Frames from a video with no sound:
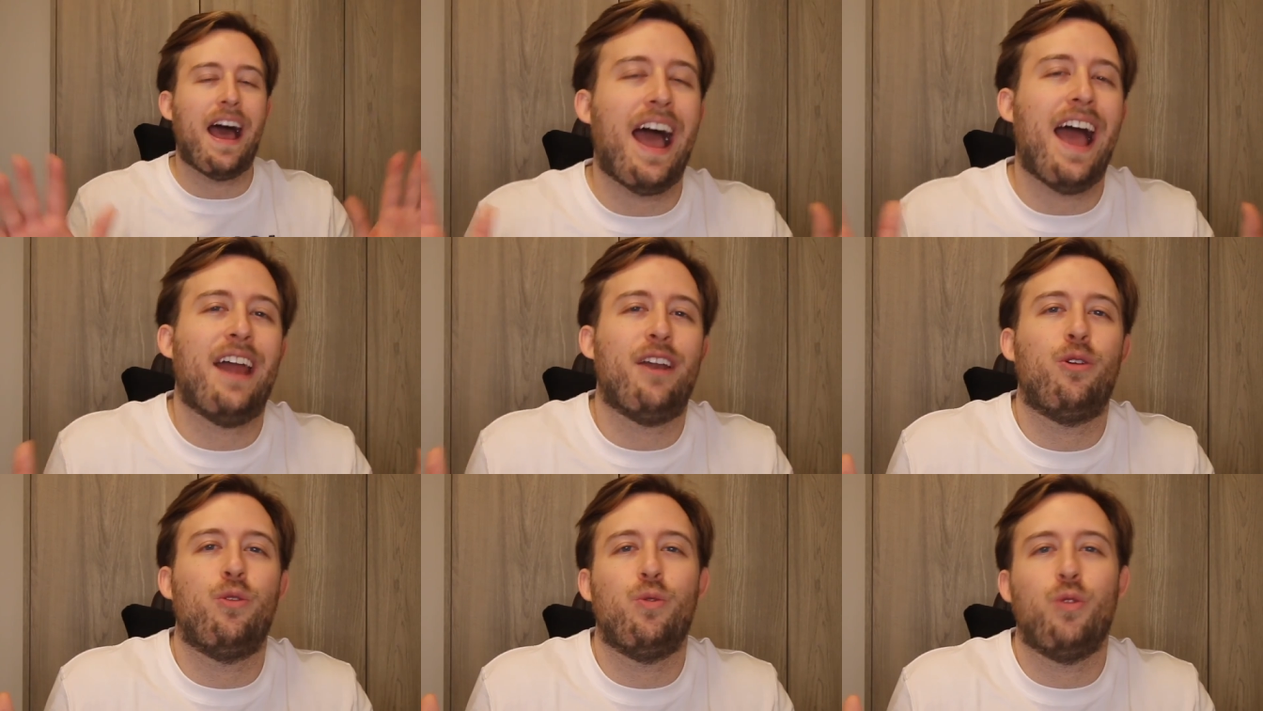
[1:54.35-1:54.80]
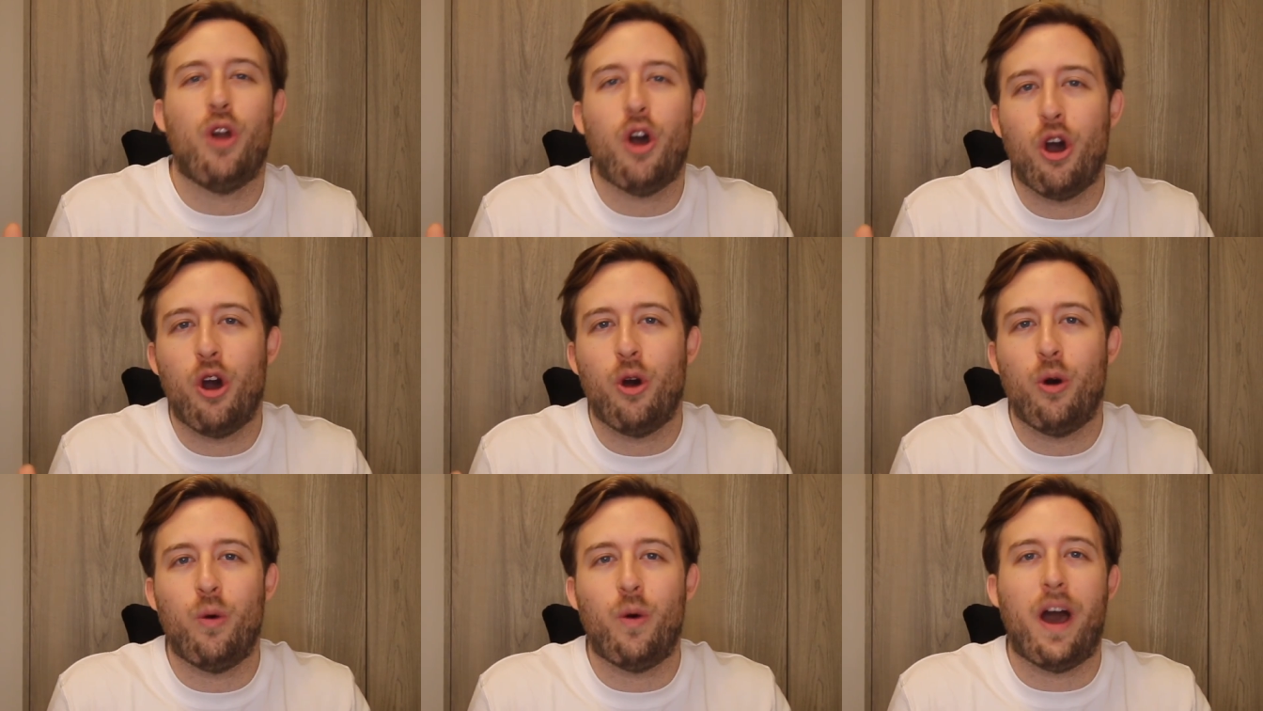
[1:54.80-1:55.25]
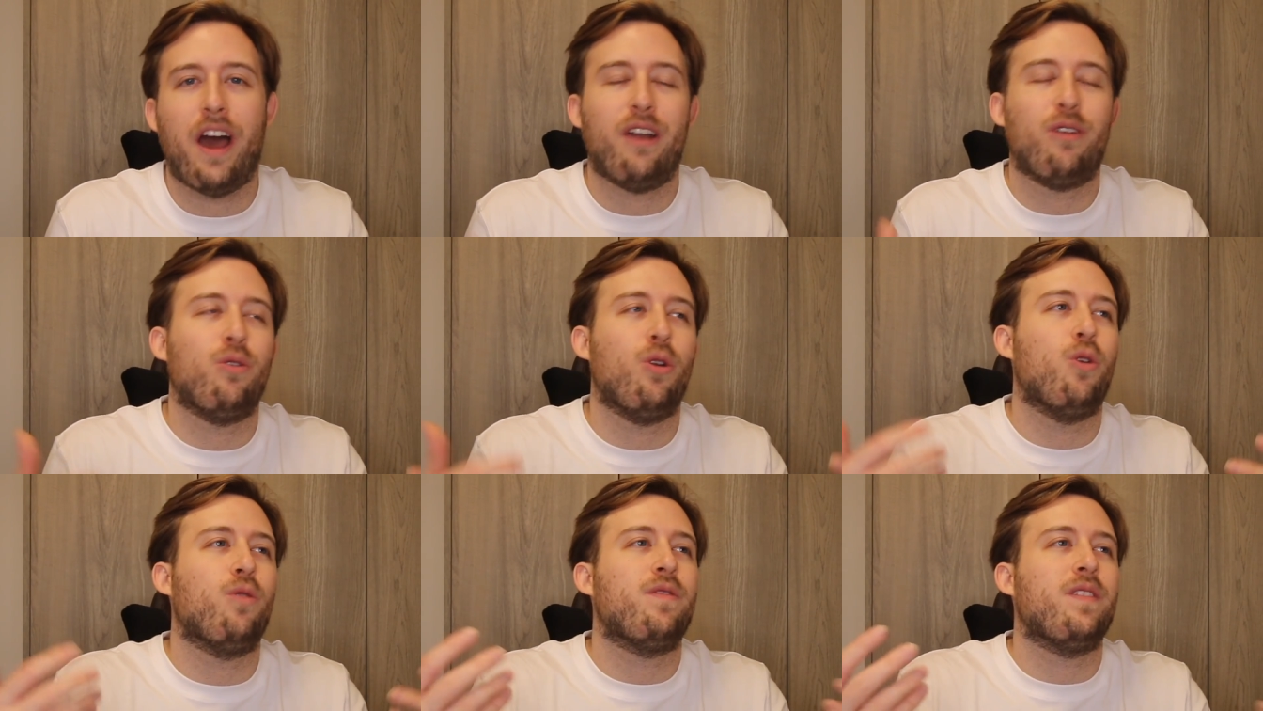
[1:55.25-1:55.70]
I don't know. I
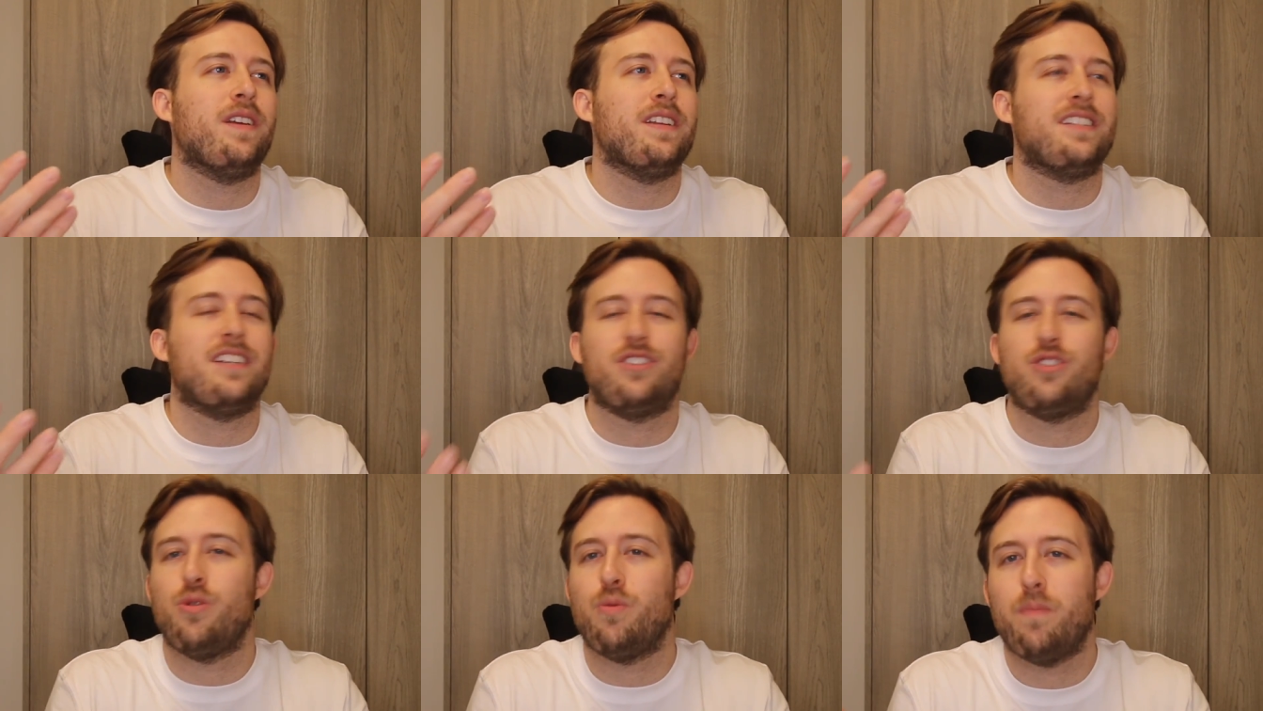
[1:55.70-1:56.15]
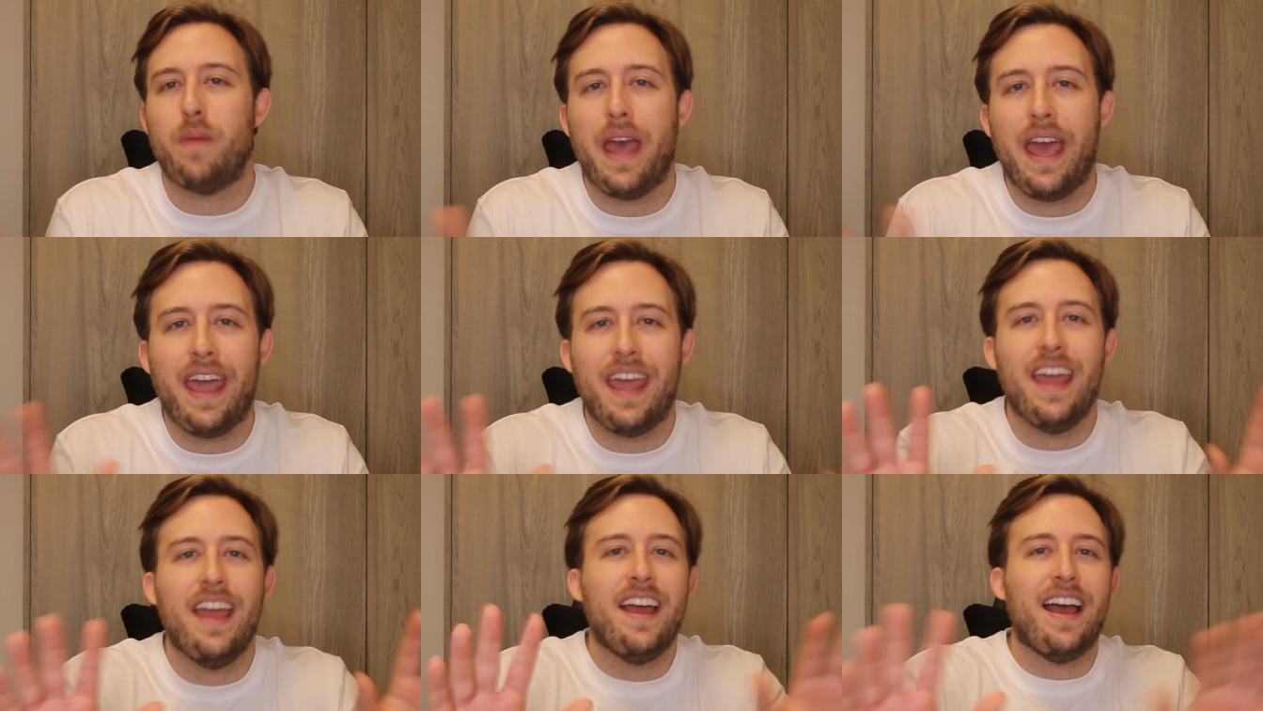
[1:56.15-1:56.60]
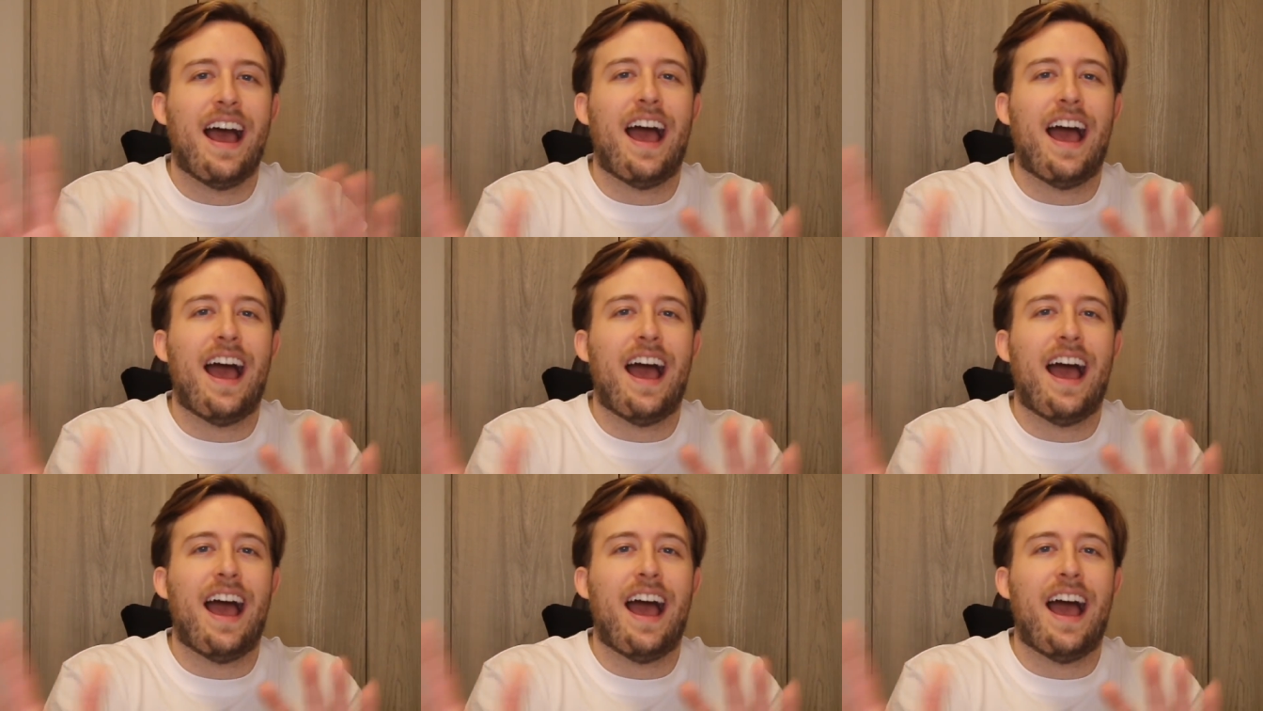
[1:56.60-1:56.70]
don't know if it's a toupee.